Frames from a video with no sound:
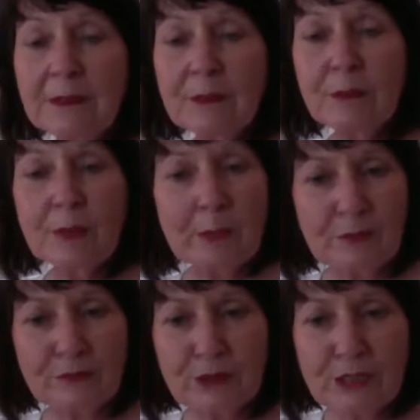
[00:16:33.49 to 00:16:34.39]
What about
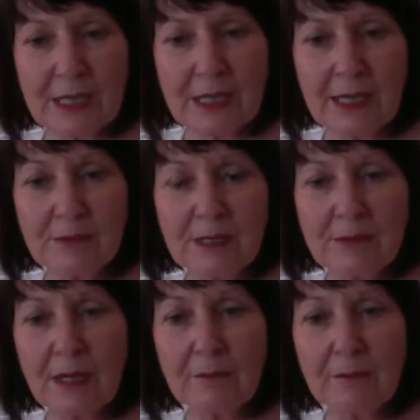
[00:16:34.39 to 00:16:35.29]
4 times? I'm
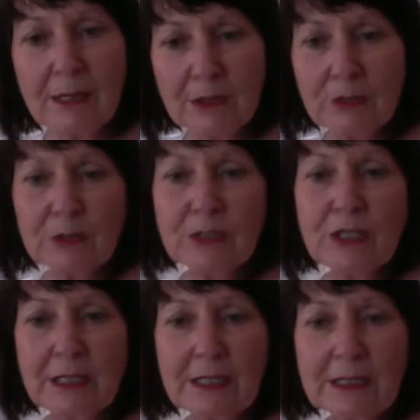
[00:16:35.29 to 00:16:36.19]
not
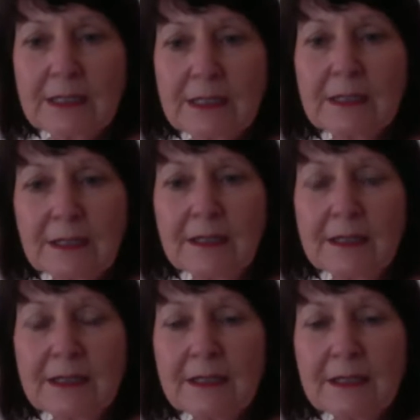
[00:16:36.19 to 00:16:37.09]
Malakroshi Indian.
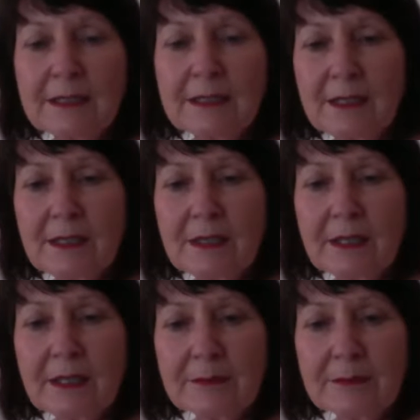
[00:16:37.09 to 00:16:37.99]

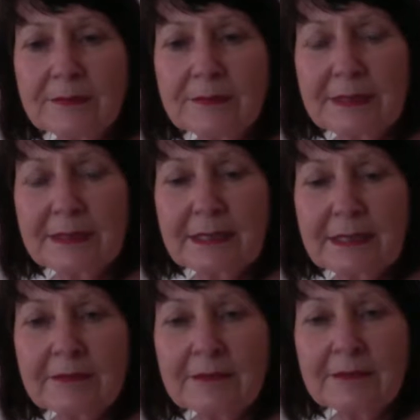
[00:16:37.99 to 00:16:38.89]
So he
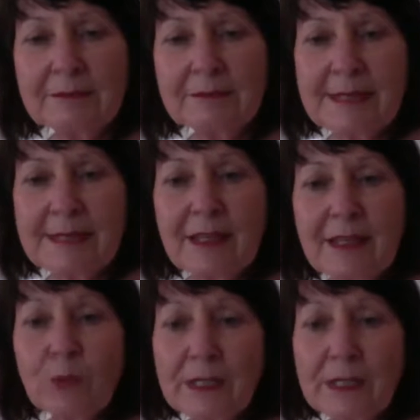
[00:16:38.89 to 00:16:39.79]
could say that
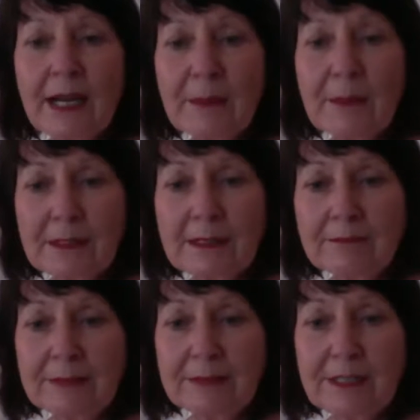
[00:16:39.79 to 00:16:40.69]
one time and
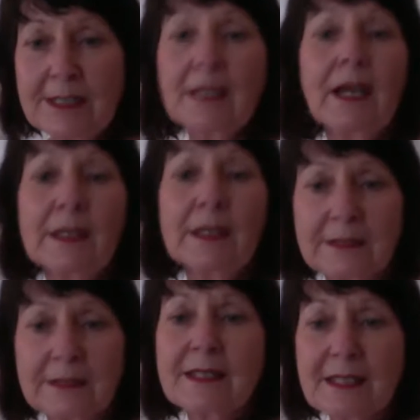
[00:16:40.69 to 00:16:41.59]
it's said.
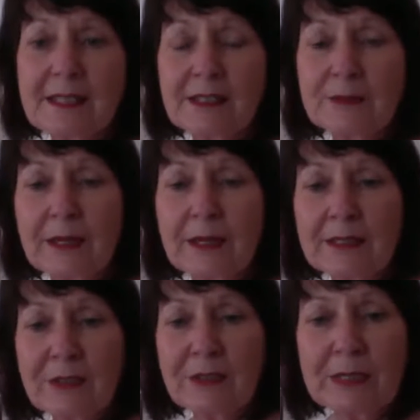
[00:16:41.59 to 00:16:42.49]
So I
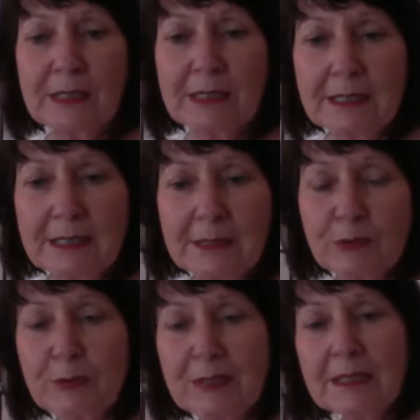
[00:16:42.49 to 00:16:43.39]
don't think we need to keep
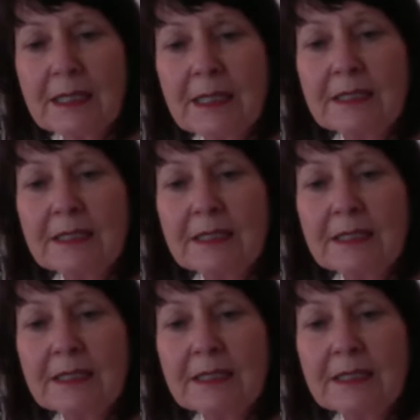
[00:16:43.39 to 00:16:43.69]
repeating it.